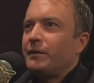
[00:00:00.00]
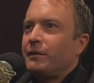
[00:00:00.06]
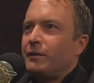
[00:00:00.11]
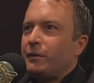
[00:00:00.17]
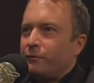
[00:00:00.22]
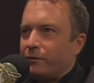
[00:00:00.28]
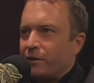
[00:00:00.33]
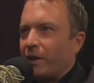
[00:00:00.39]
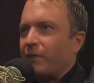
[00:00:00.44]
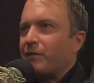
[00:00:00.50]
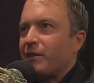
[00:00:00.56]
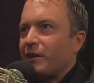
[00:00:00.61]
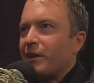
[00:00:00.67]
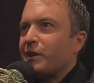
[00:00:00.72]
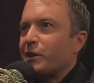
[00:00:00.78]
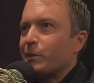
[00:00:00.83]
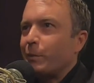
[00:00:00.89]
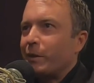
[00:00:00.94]
You've done
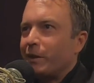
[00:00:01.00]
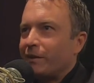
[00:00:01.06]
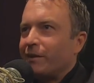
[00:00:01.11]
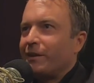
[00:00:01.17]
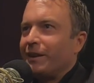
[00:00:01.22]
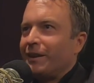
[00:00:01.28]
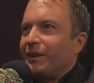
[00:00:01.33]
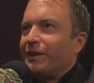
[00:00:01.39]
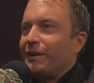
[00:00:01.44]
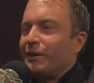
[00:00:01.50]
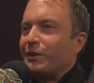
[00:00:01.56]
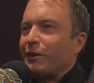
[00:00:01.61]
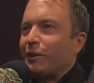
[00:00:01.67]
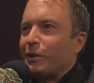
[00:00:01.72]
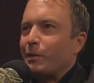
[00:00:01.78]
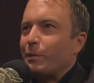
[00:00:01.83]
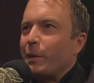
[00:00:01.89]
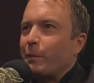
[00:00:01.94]
things, but you
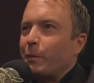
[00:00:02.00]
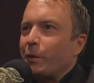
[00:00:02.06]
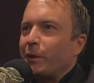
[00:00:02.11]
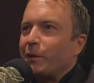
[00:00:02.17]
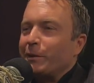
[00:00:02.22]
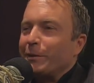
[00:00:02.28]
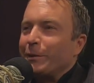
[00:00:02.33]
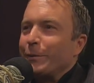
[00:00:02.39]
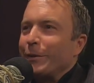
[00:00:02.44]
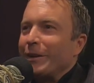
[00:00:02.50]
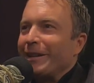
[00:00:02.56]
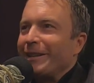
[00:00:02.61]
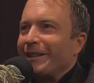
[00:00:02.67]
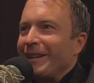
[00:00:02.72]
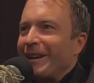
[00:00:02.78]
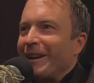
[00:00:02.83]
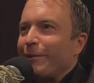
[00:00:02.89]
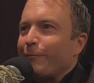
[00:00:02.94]
talk to people that are doing
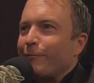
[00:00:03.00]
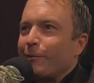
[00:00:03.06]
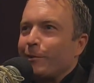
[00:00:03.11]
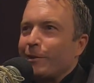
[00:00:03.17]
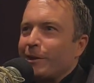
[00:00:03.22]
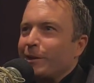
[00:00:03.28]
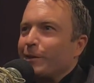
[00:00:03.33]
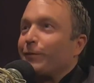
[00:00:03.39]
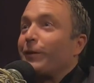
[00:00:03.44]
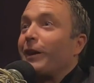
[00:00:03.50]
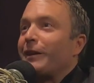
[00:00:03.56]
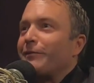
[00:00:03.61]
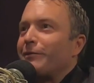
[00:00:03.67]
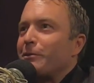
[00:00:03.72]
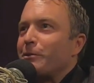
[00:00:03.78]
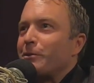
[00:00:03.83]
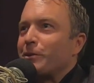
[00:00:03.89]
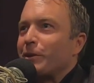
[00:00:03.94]
it now versus
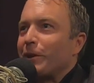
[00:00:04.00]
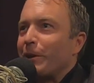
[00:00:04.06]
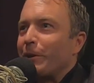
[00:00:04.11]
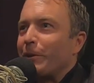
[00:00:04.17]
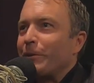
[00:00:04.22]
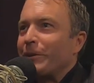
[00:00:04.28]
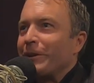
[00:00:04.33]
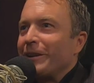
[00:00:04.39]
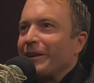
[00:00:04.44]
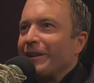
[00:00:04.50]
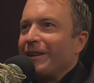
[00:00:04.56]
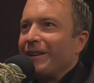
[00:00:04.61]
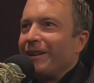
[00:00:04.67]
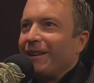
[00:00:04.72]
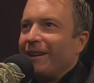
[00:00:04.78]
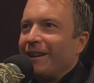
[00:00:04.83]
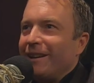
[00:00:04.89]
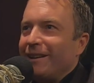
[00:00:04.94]
5 years ago.
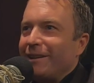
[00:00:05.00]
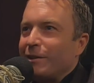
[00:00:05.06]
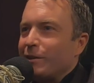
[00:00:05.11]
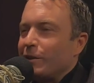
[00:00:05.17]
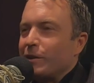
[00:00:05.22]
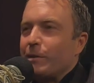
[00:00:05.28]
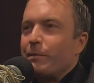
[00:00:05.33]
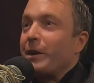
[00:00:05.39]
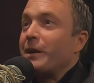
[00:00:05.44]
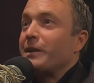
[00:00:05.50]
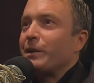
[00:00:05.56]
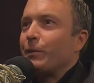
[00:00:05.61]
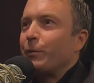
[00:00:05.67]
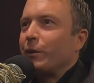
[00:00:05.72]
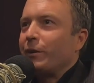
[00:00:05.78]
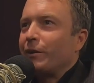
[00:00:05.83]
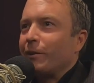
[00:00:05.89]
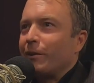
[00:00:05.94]
And it's just
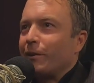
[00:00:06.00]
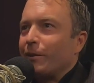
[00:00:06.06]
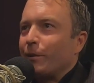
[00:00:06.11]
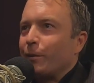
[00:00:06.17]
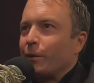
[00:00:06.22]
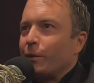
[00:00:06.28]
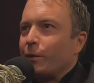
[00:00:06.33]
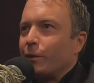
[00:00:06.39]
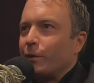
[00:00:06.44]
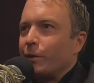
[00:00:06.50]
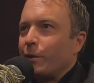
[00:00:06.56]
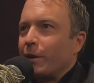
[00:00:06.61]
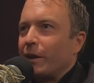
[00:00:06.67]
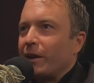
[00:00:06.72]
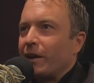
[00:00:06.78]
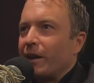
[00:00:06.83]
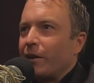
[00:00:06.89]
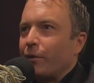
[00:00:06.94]
amazing what they're
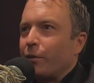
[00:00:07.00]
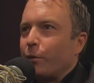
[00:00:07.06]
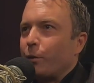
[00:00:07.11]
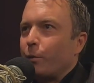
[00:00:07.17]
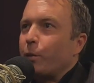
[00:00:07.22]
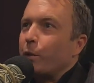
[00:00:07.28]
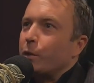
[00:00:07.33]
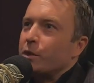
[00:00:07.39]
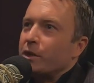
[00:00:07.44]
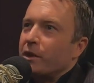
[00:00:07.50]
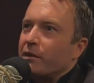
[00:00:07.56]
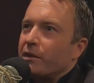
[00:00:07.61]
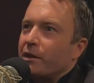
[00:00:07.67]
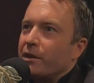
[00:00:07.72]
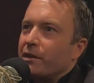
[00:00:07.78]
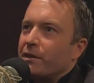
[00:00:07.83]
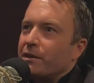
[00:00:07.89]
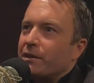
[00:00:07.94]
doing and how they're approaching
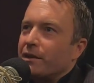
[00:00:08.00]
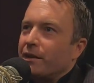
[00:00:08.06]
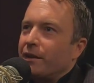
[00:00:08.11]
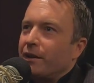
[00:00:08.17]
things,